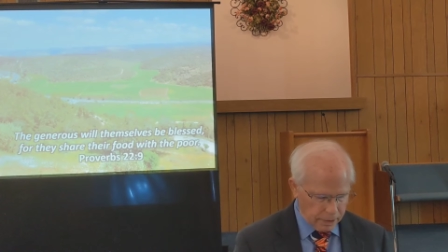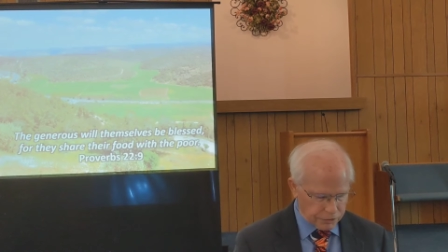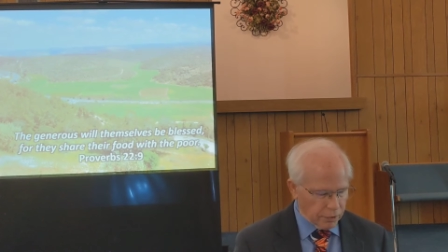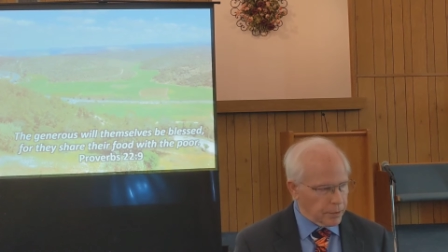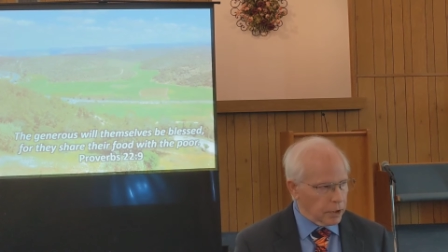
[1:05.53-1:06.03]

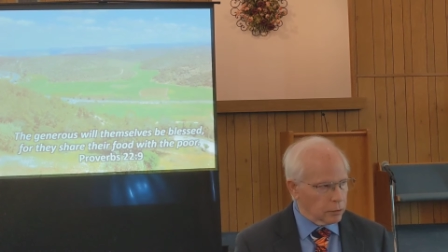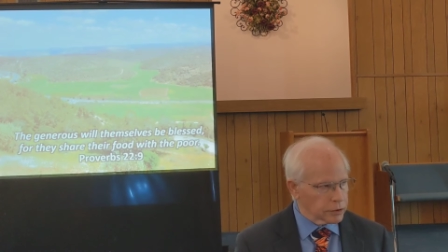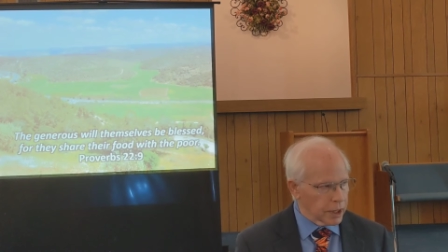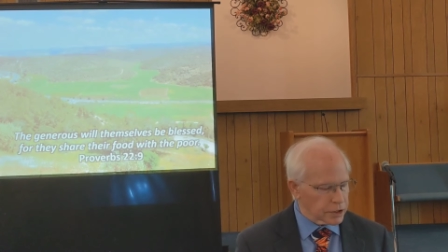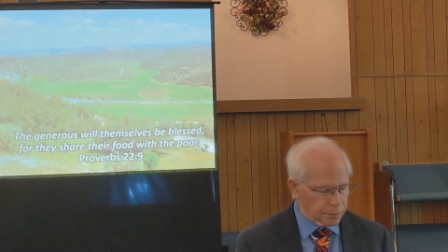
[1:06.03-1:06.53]
is from the
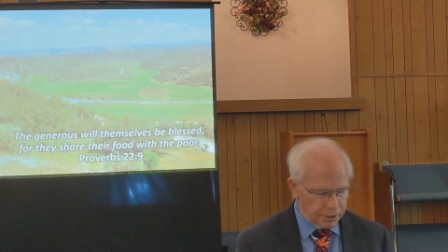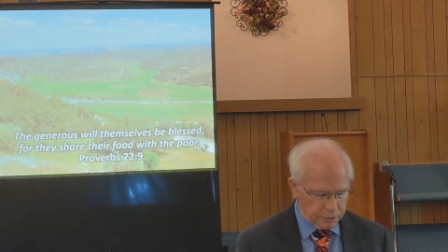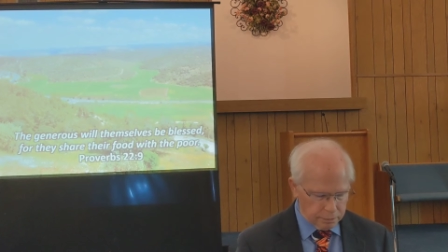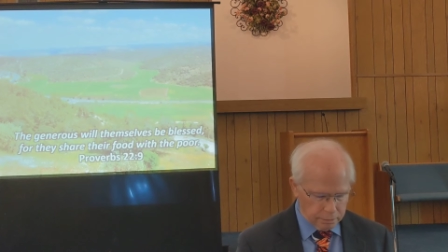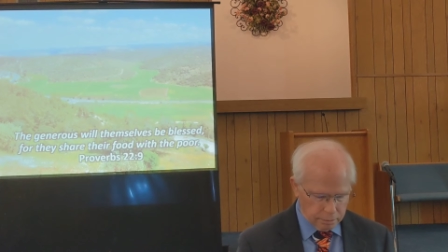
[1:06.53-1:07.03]
Old
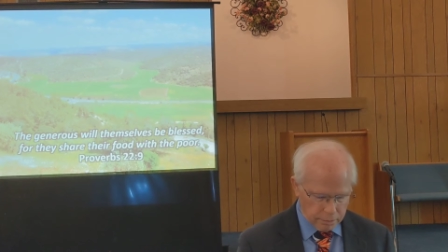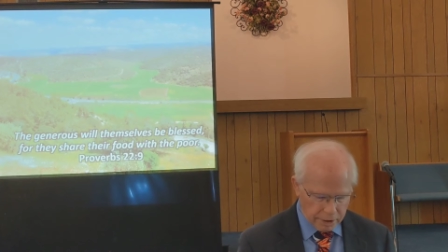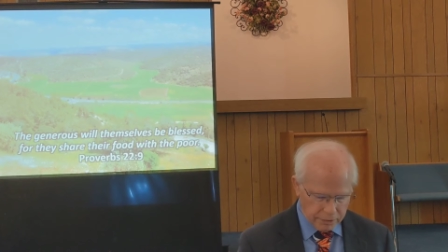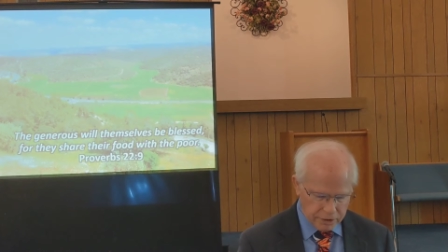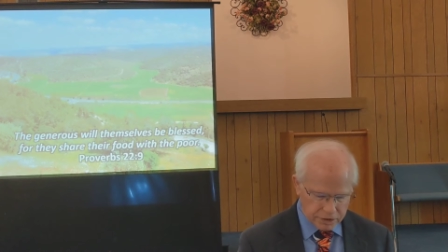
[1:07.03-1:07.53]
Testament,
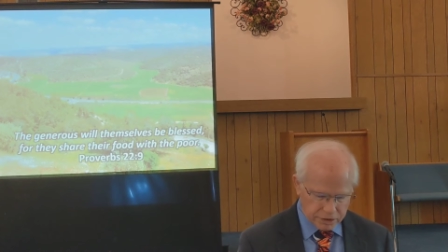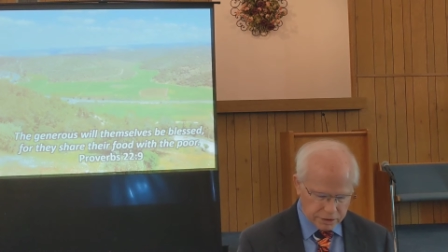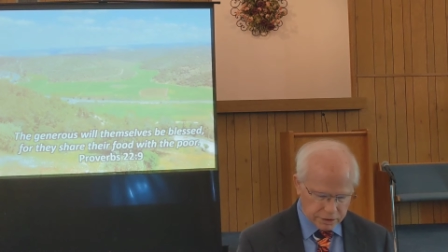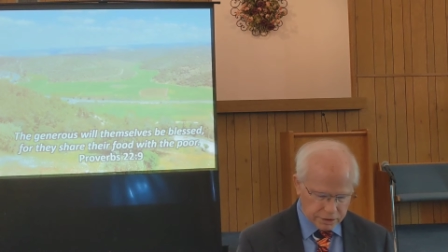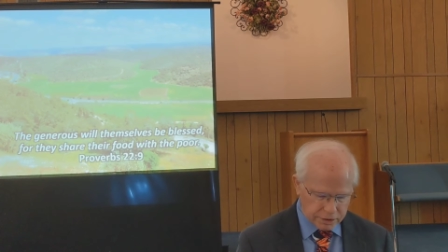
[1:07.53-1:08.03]
and
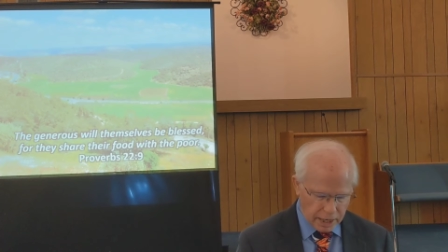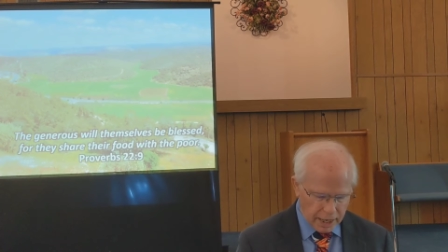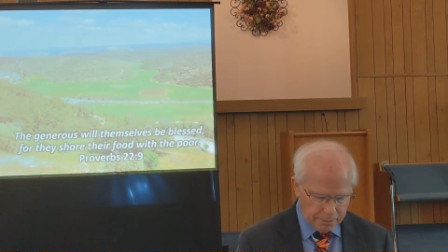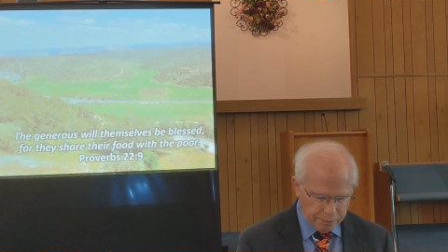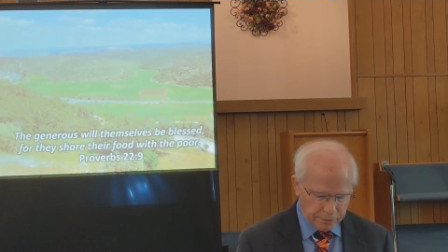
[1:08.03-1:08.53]
this
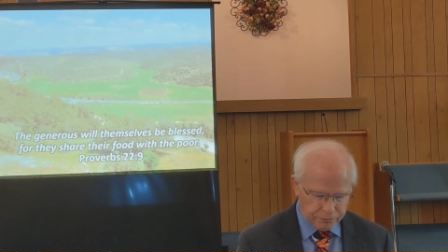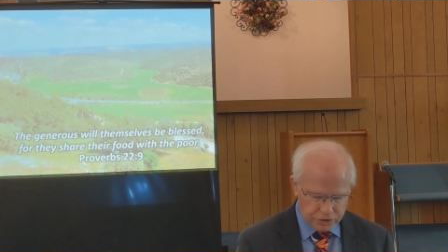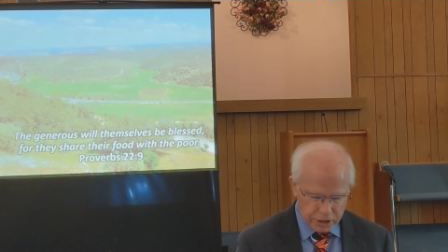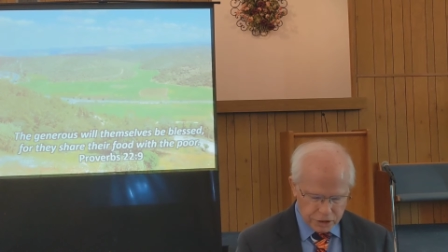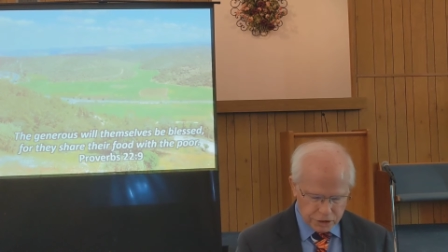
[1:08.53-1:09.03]
type
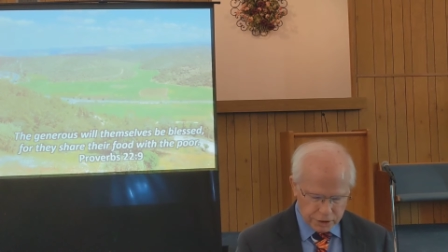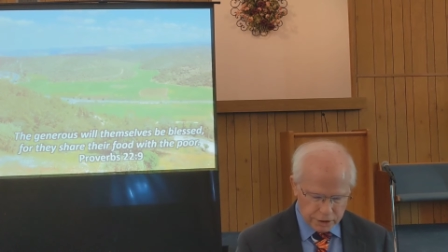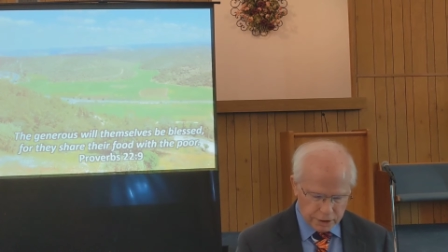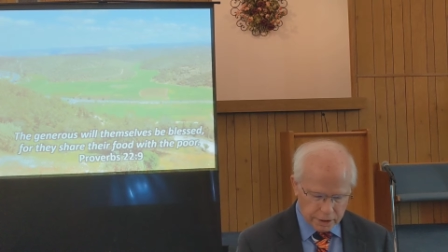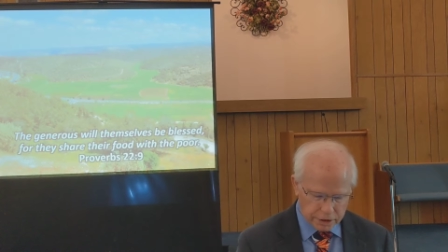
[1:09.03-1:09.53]
of
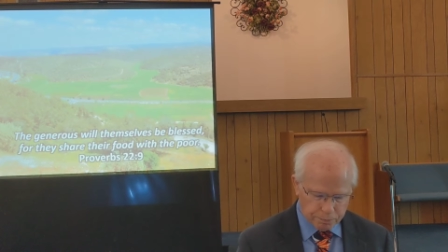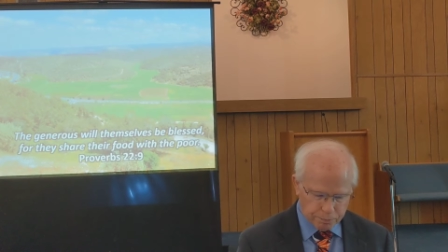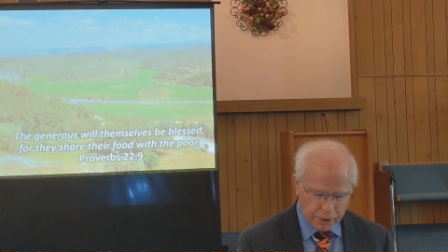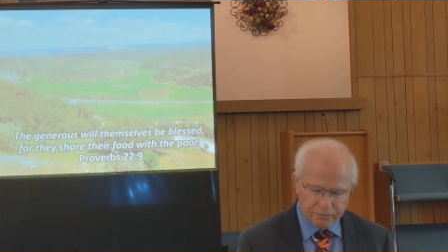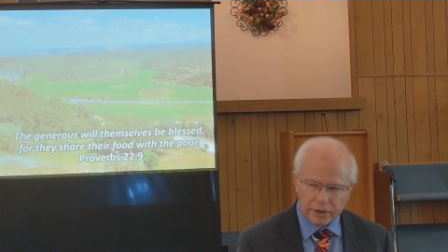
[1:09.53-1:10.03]
teaching is
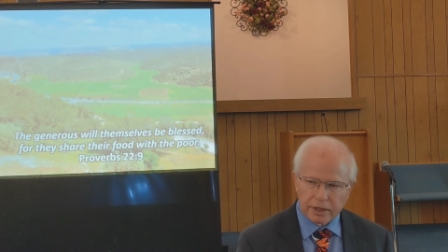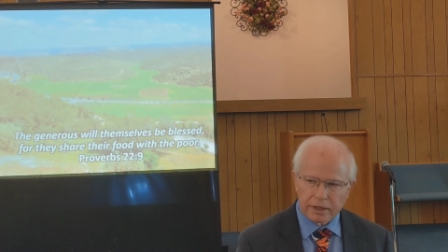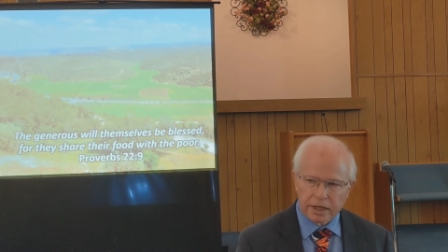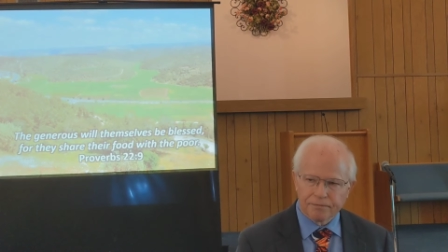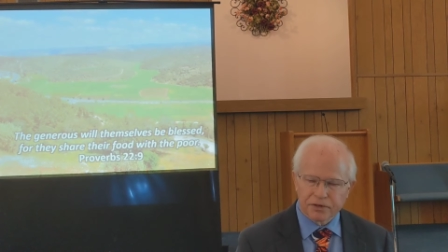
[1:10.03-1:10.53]

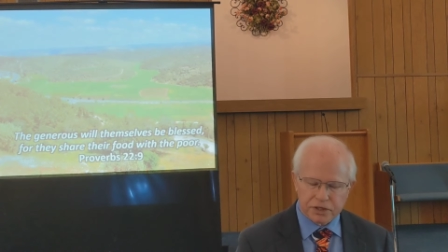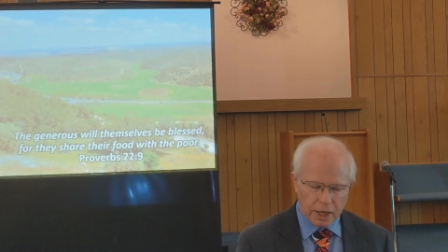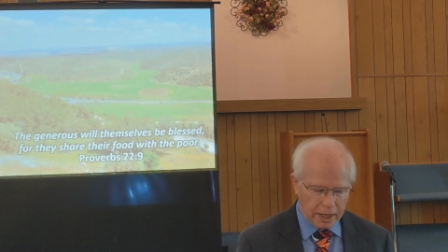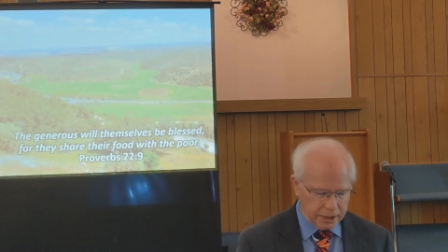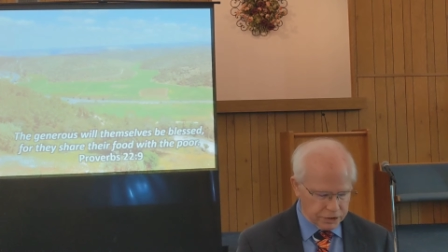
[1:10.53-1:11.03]
prevalent,
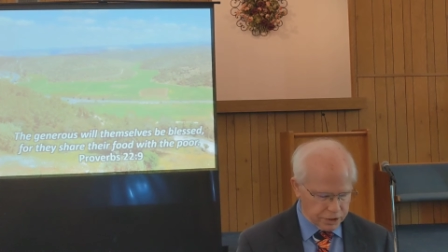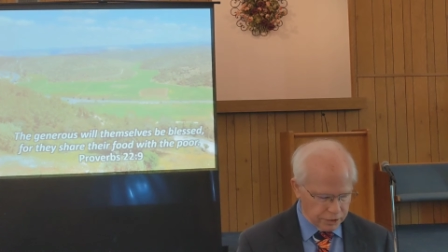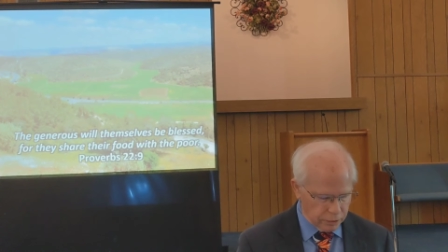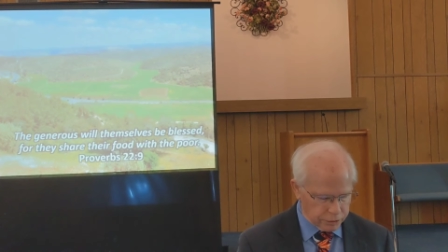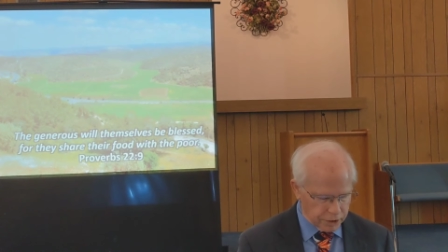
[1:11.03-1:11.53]
emphasized
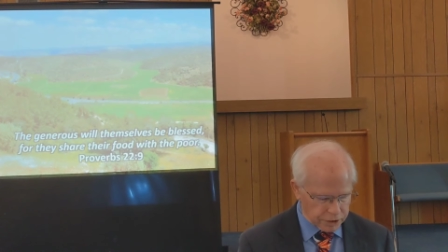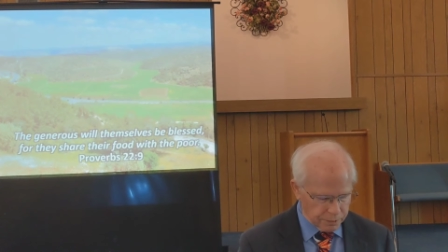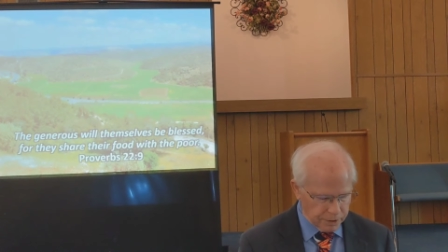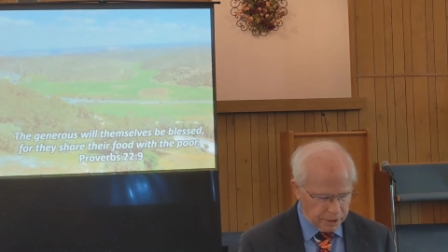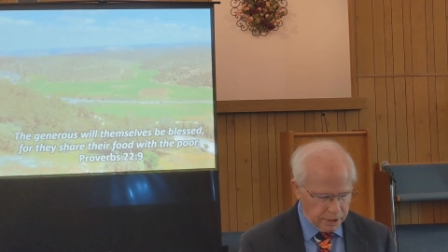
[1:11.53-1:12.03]
in the Old
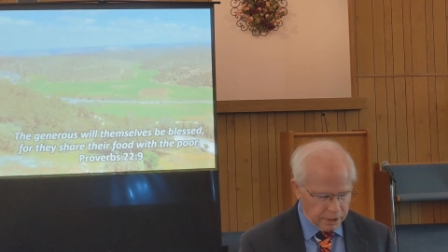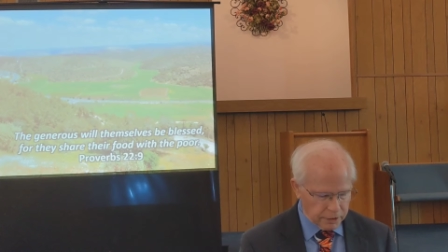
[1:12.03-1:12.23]
Testament.